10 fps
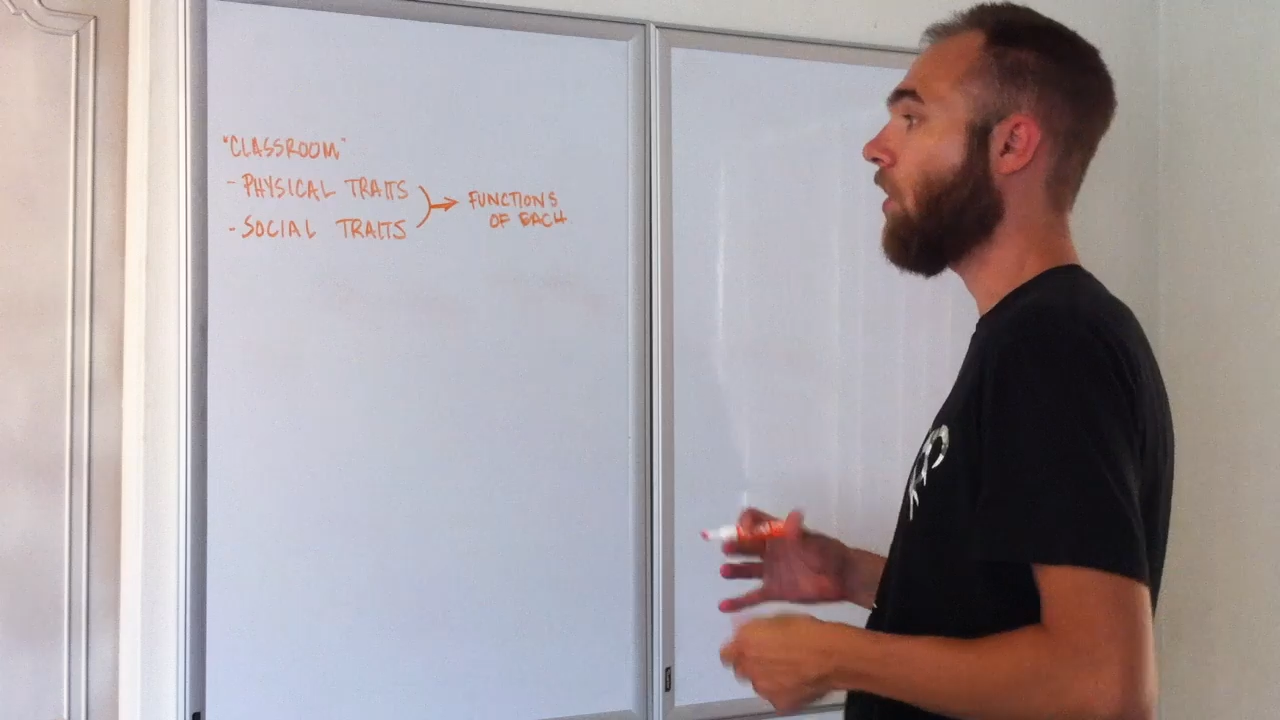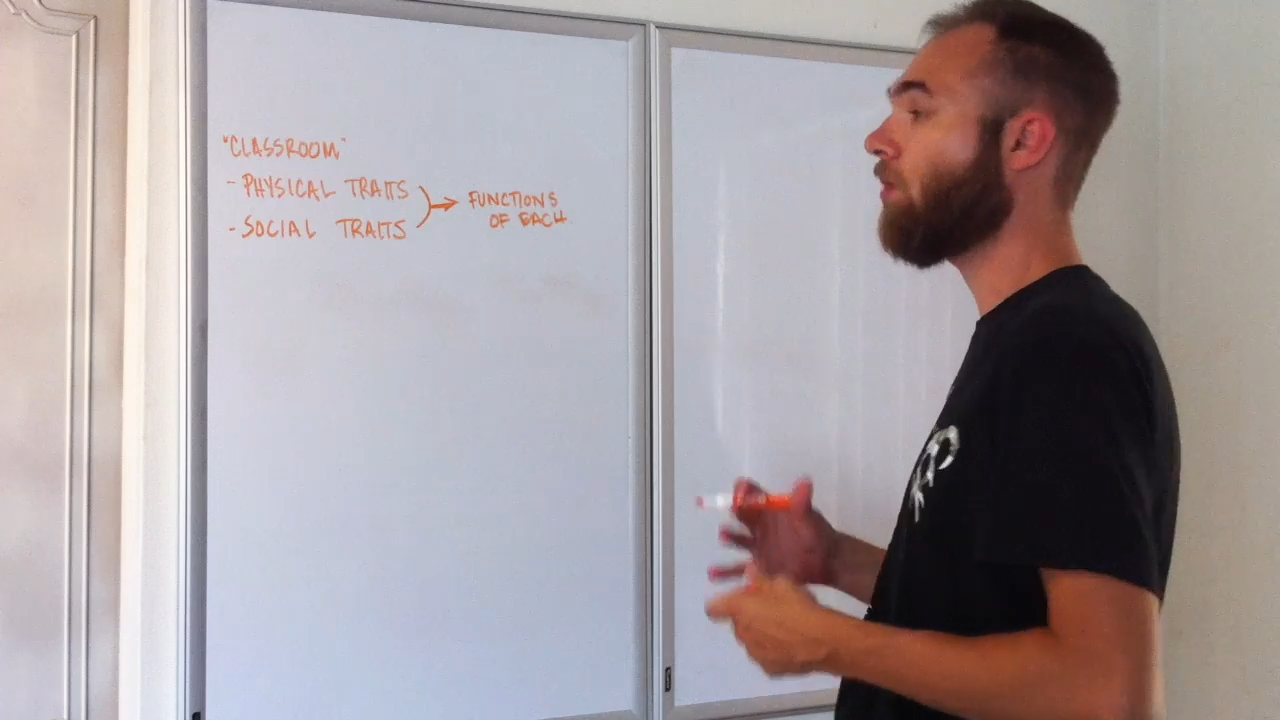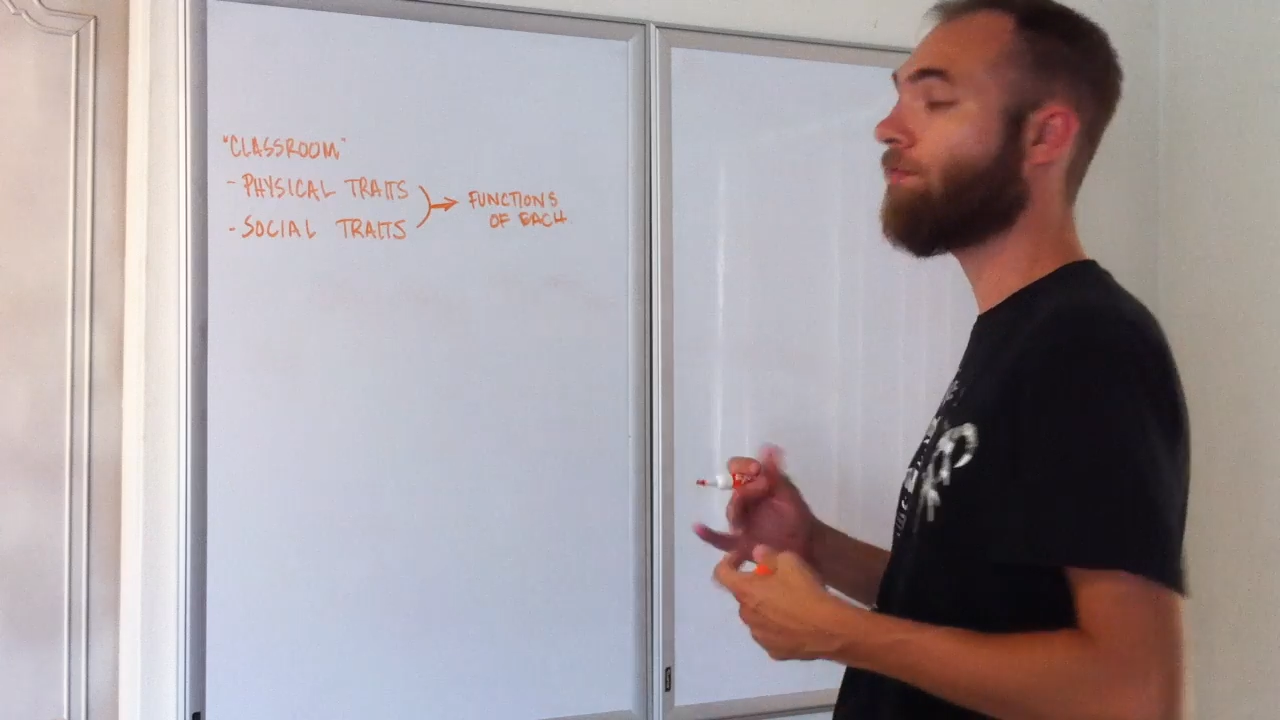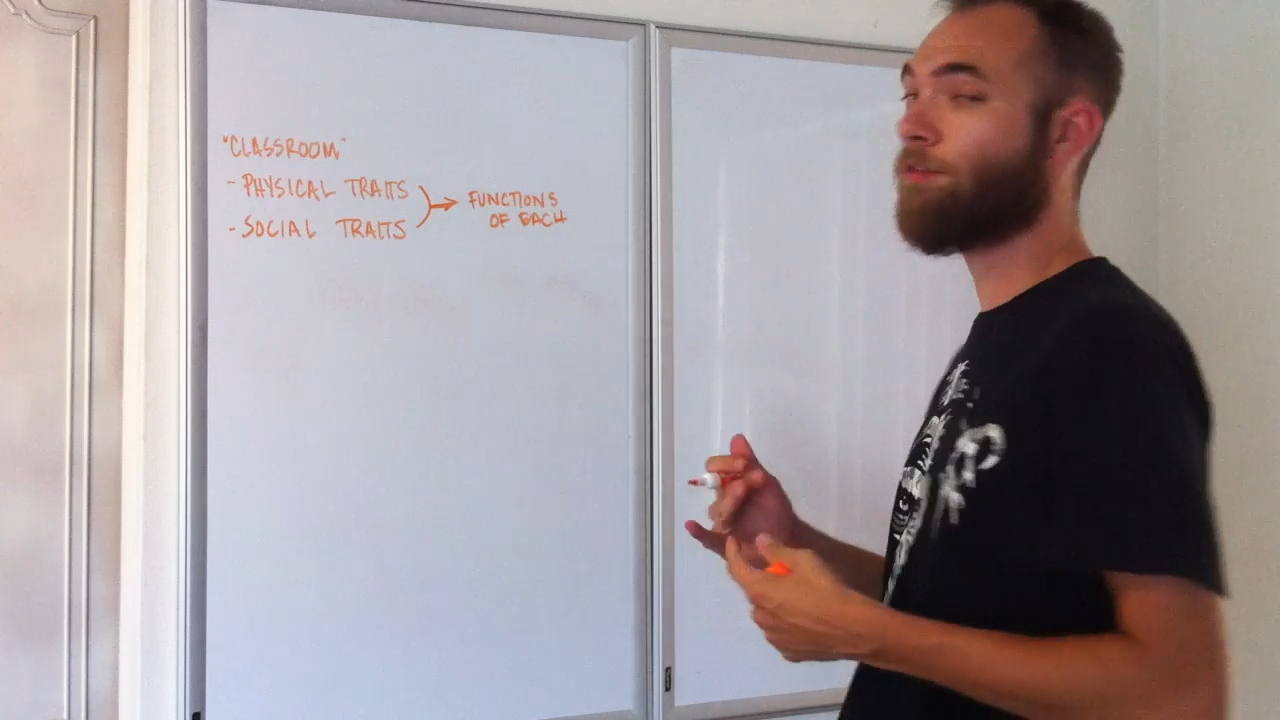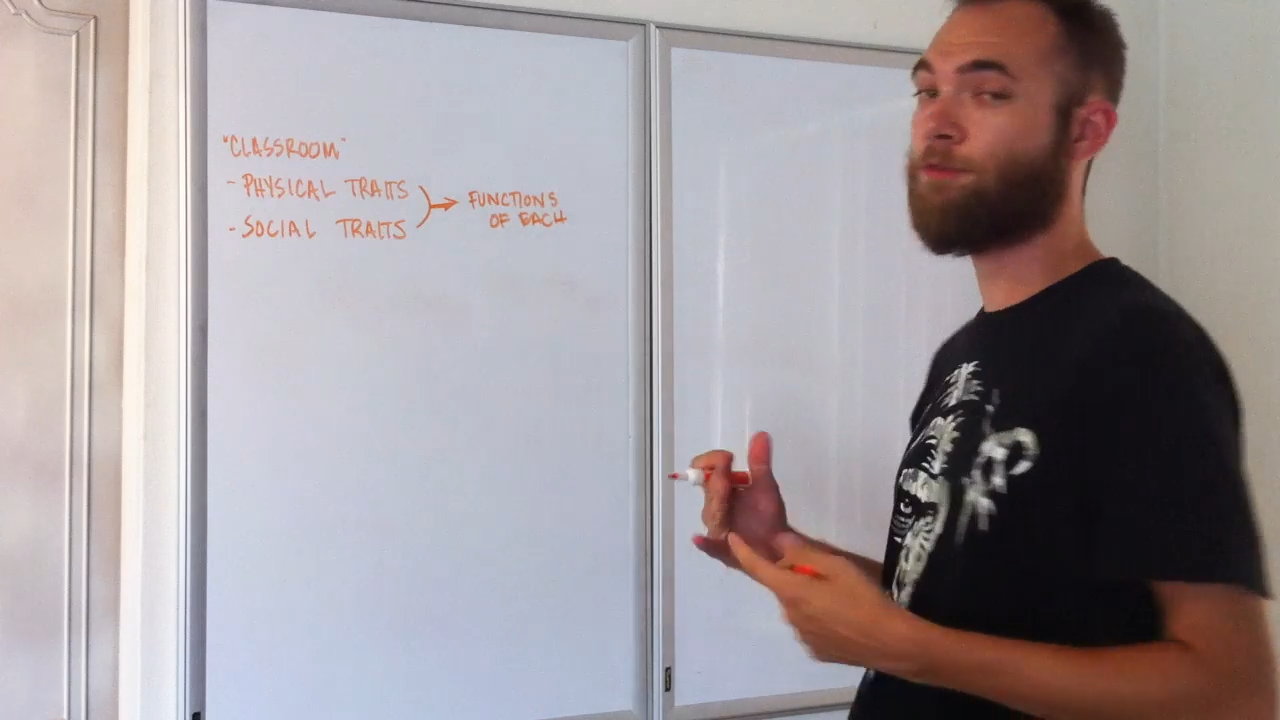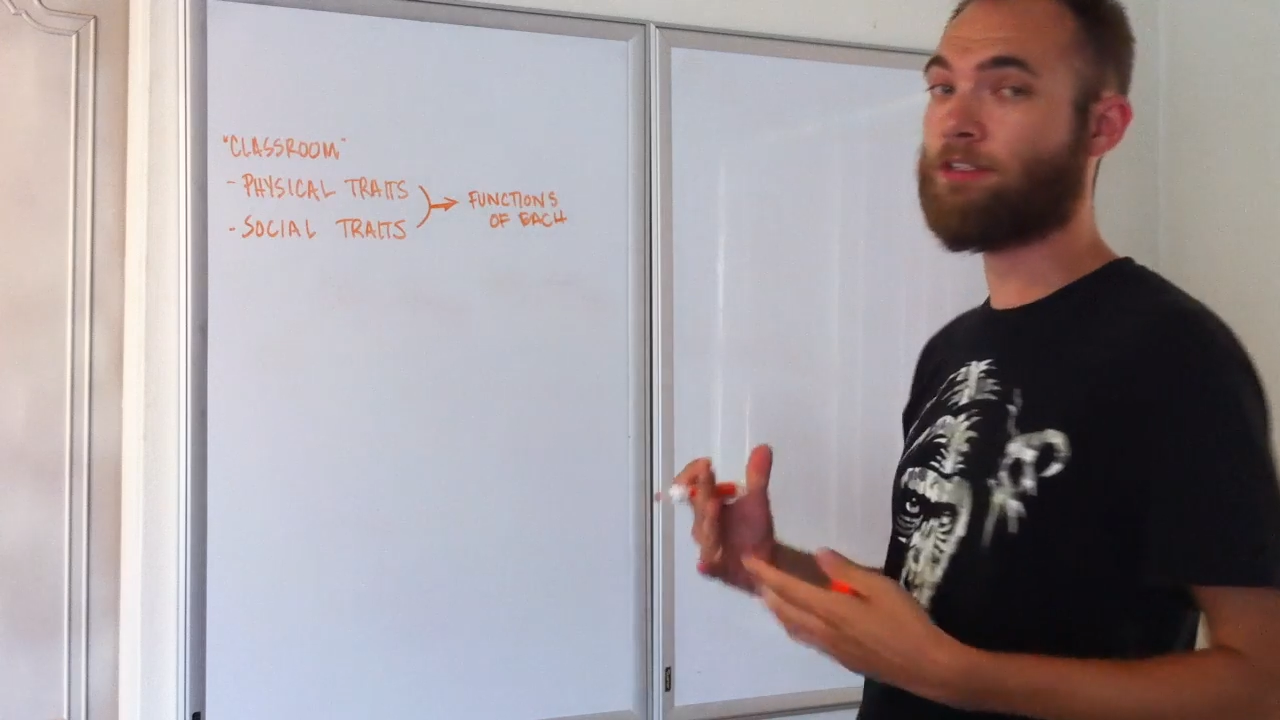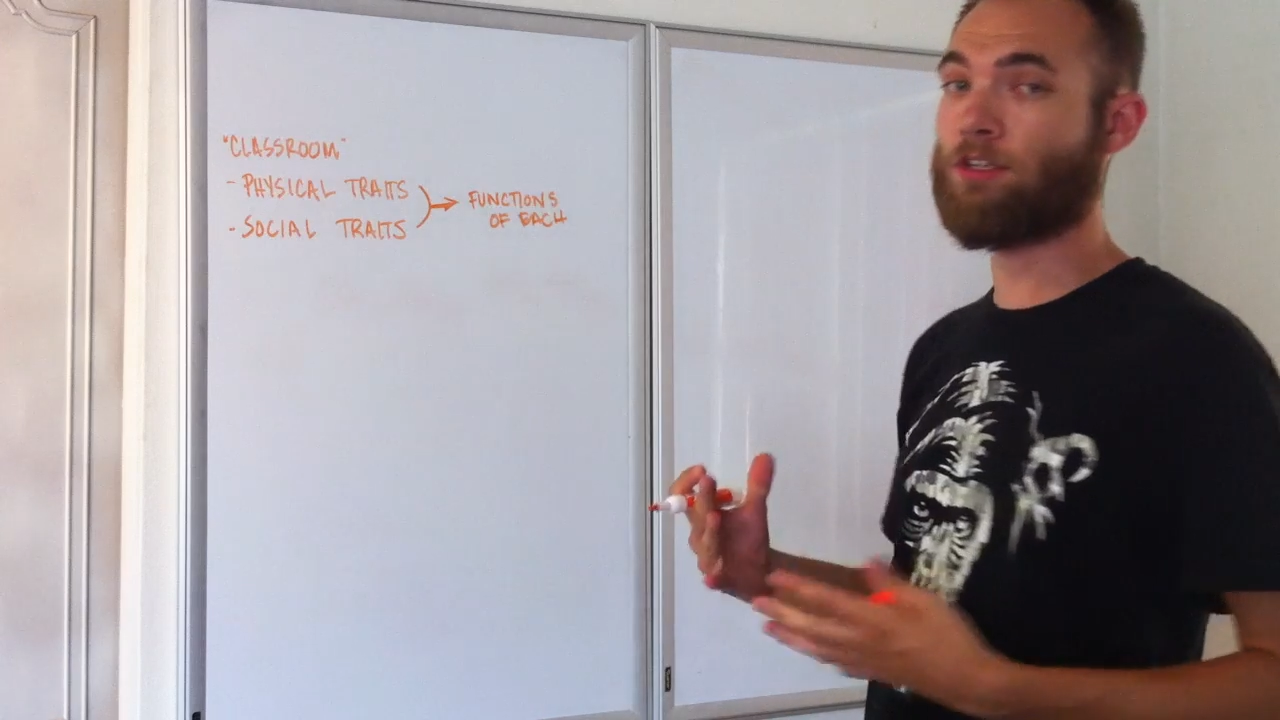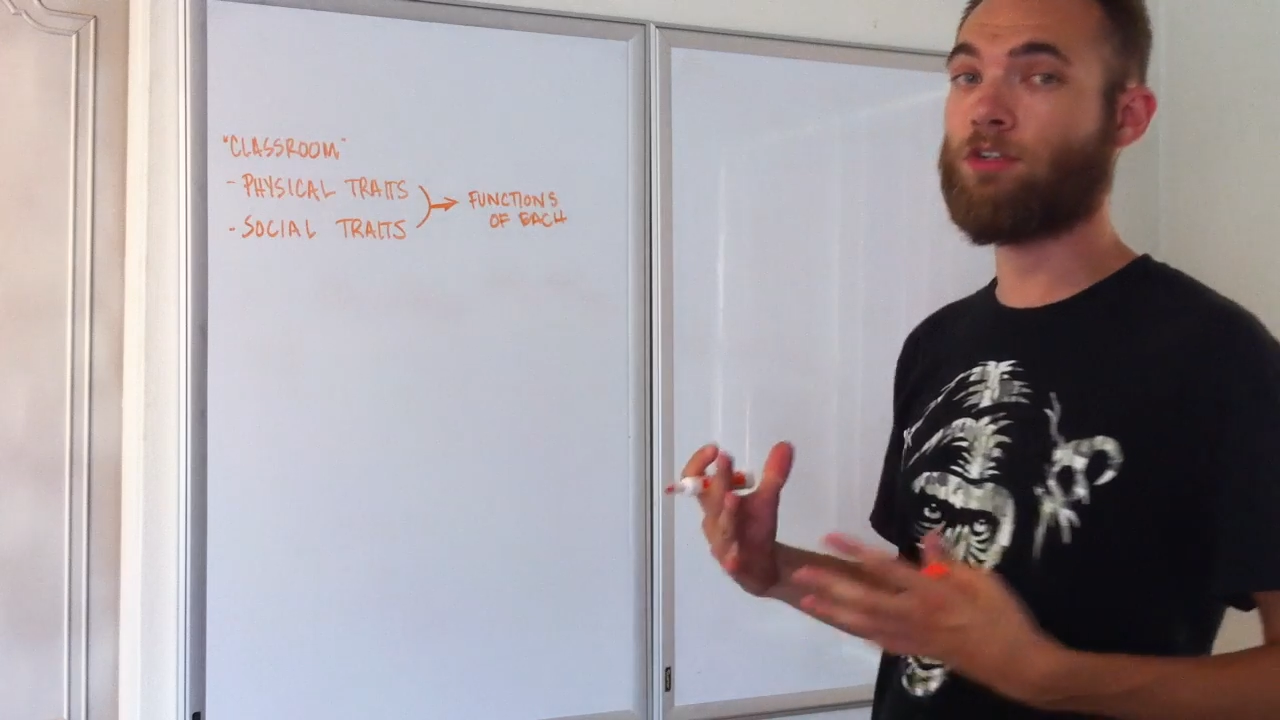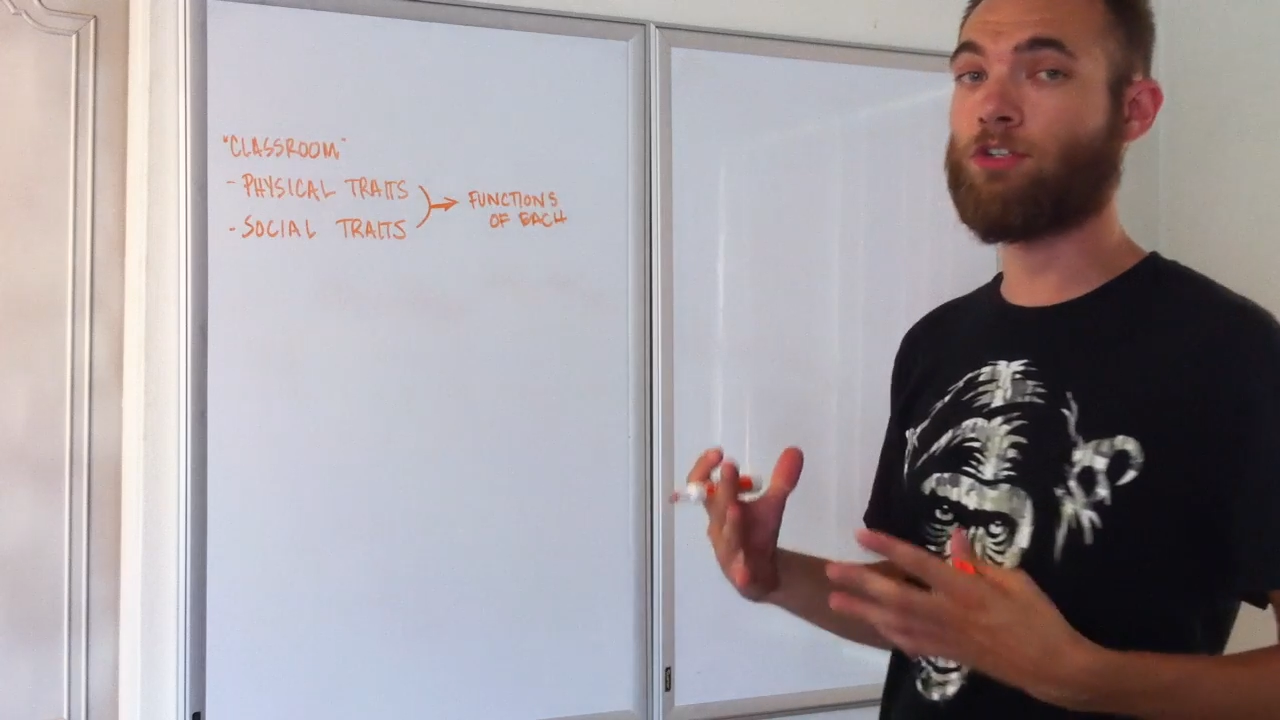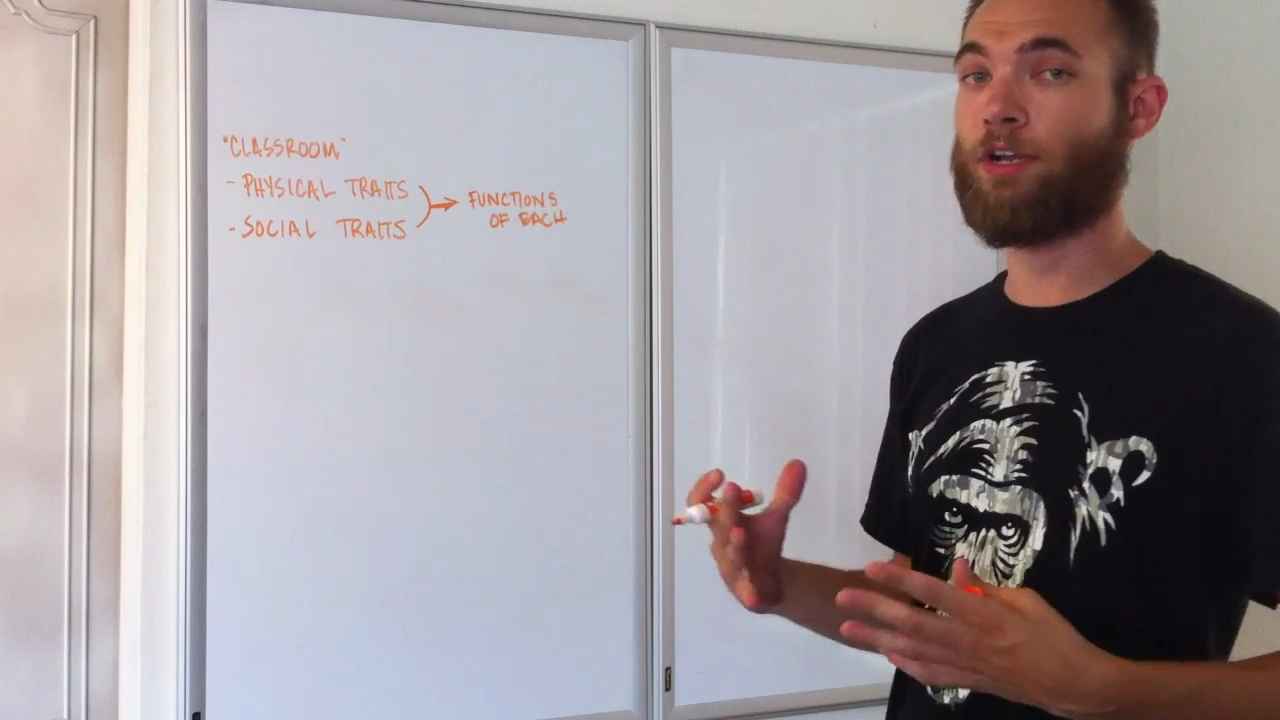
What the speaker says: all of the physical